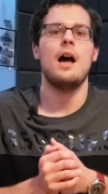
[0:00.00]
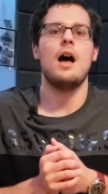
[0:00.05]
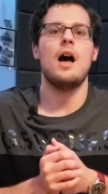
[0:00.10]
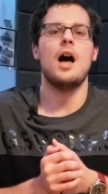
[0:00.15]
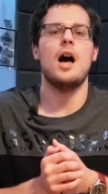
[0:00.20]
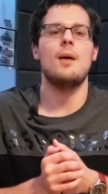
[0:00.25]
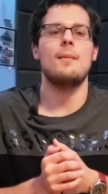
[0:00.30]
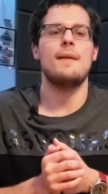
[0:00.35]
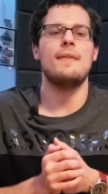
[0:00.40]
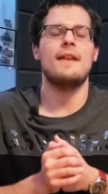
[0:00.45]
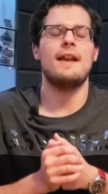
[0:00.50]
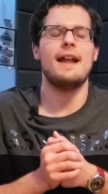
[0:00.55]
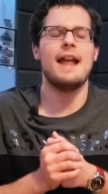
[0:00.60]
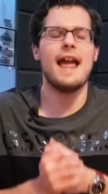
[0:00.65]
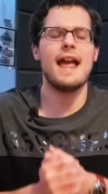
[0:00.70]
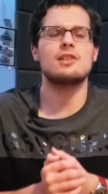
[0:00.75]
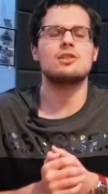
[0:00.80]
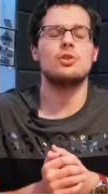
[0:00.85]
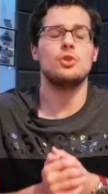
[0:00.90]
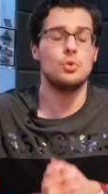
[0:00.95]
Um, and I
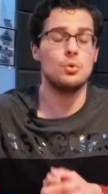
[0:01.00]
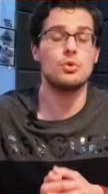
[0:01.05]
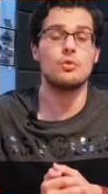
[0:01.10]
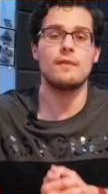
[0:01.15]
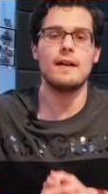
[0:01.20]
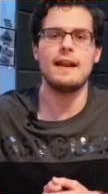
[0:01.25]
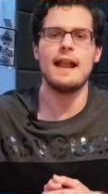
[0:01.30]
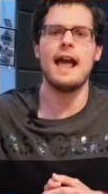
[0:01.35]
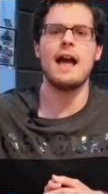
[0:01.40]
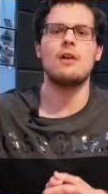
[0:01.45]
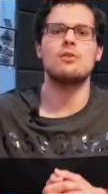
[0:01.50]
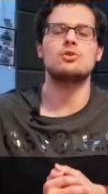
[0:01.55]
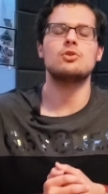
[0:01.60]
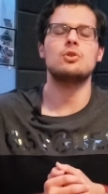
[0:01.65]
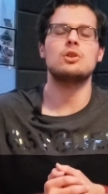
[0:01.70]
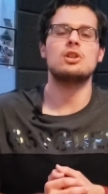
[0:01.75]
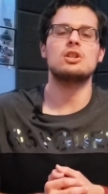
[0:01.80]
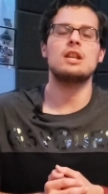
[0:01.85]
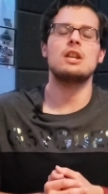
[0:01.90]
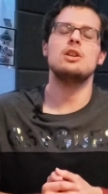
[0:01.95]
asked, are you the red house?
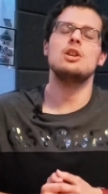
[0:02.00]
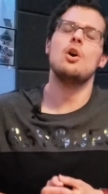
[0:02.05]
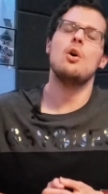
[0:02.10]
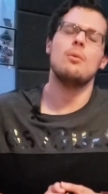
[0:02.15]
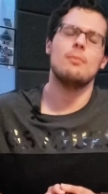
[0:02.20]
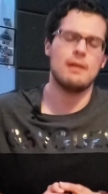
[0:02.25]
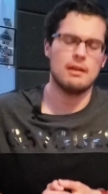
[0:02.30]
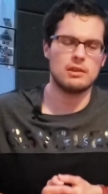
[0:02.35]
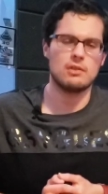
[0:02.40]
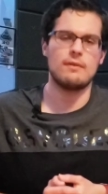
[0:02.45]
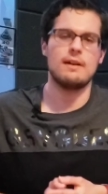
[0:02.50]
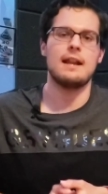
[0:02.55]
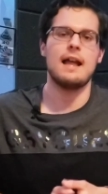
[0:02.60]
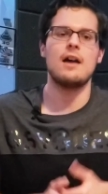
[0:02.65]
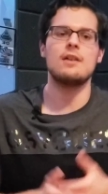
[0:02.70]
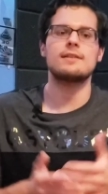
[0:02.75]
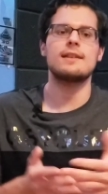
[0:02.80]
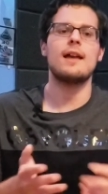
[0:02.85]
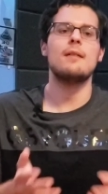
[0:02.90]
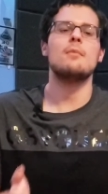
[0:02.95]
You could have said, no, I'm not the red
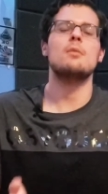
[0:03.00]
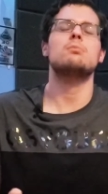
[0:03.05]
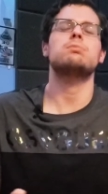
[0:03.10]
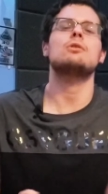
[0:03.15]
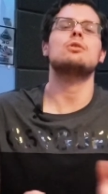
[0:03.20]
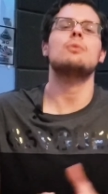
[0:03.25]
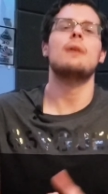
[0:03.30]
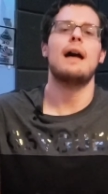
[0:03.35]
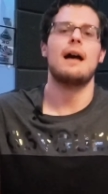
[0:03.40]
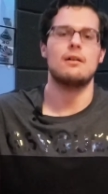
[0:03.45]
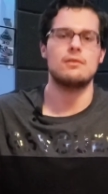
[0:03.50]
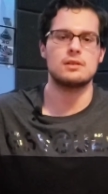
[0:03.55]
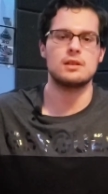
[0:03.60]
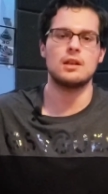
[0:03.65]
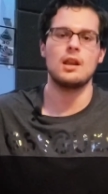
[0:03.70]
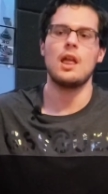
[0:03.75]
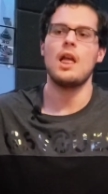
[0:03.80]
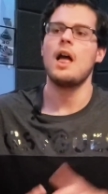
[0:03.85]
house. I'm a blue house.